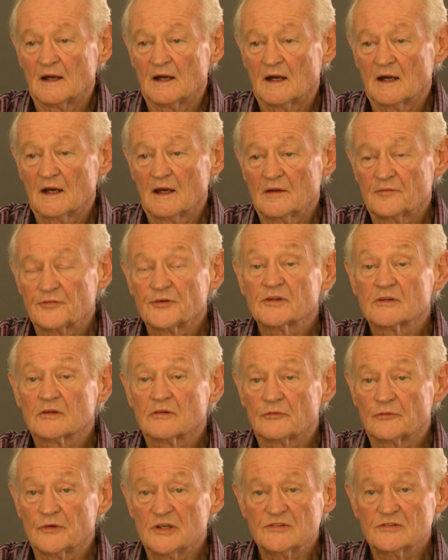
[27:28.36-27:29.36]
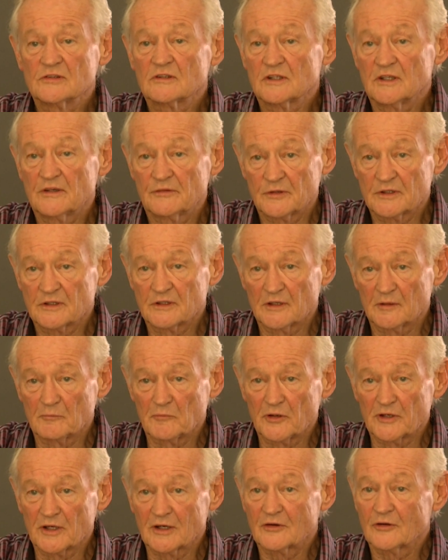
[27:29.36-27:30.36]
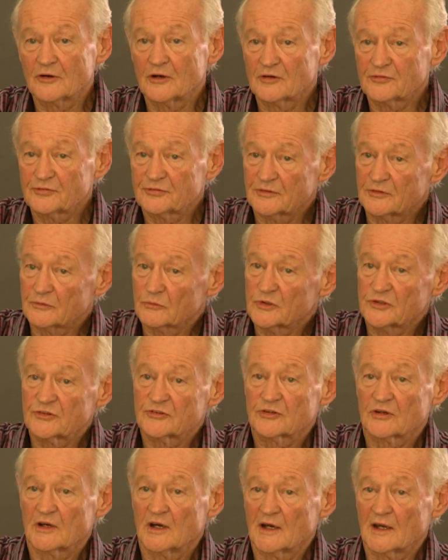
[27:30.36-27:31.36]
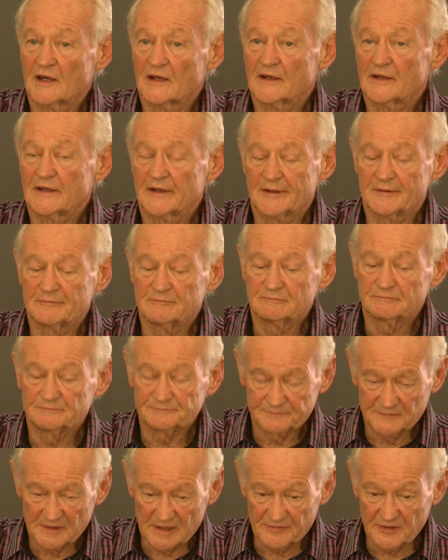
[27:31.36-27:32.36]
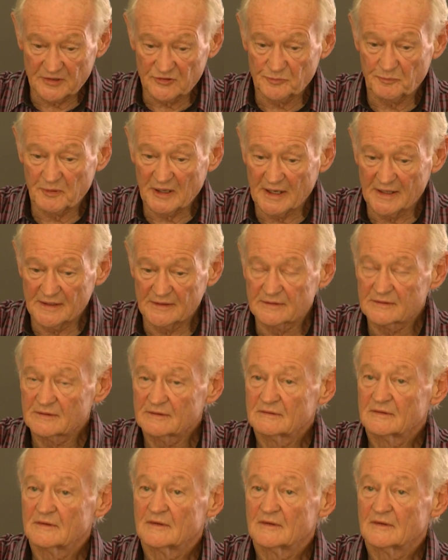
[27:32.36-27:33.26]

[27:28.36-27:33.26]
I have recently written a monograph in which I have explained